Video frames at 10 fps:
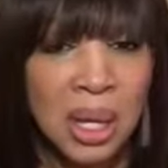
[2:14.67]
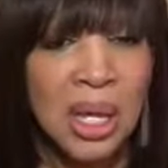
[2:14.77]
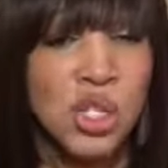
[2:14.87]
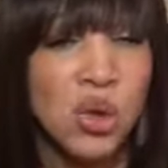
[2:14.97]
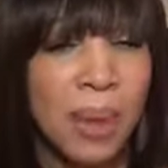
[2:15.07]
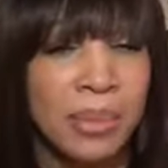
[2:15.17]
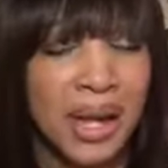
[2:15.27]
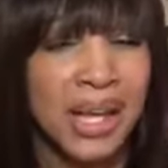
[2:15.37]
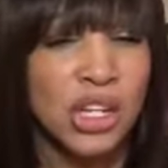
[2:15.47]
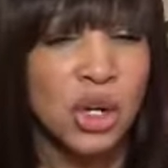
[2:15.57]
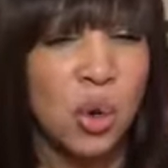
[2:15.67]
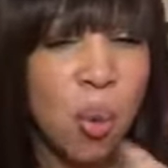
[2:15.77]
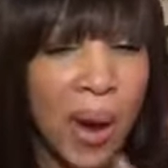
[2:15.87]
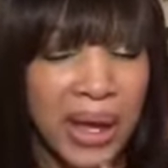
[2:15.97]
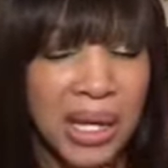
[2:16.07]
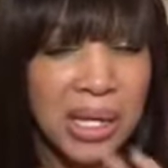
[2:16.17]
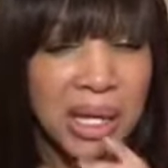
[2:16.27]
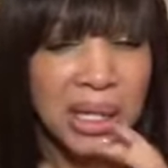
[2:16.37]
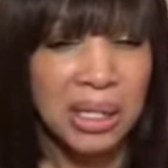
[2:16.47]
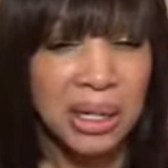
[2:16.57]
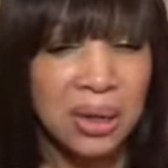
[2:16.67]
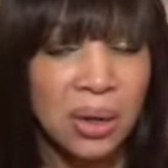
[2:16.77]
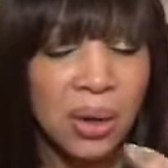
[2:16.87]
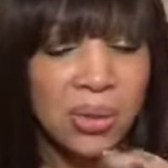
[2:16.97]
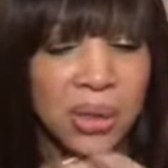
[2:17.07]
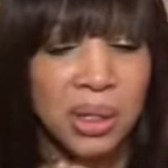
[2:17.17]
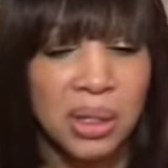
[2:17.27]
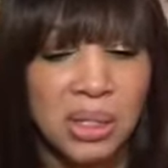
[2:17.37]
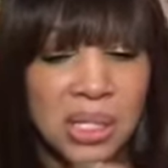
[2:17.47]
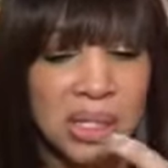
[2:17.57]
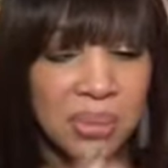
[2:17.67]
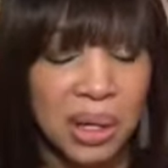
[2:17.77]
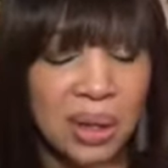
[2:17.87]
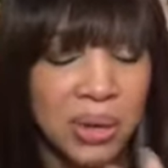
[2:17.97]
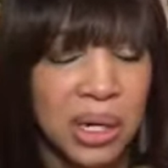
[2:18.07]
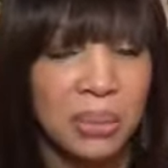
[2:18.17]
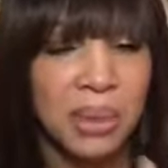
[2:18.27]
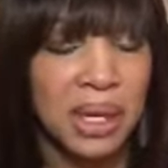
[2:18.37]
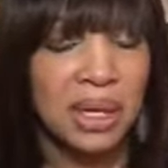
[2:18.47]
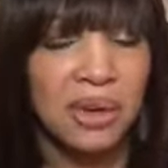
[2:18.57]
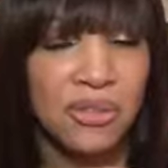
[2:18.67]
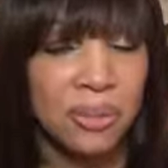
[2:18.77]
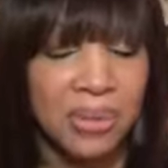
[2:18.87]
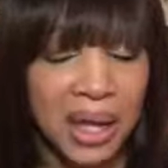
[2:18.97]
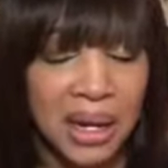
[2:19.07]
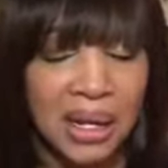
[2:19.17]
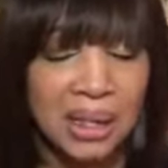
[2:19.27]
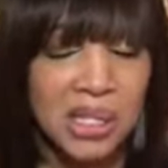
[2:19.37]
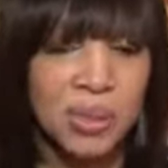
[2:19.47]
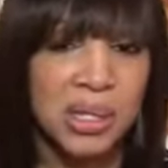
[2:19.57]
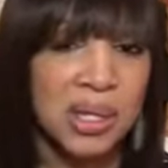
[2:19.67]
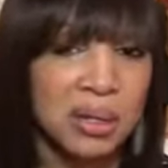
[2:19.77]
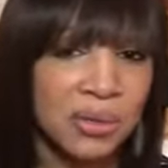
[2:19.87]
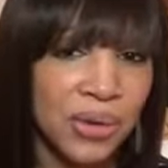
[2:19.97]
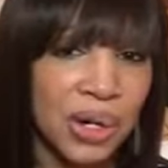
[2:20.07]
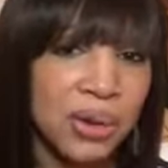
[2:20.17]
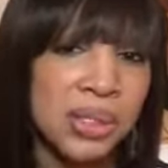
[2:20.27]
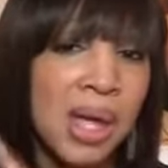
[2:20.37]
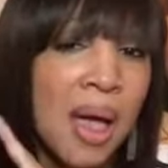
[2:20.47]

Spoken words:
So I'm not quite clear on the smell that I'm getting from that in this particular fragrance.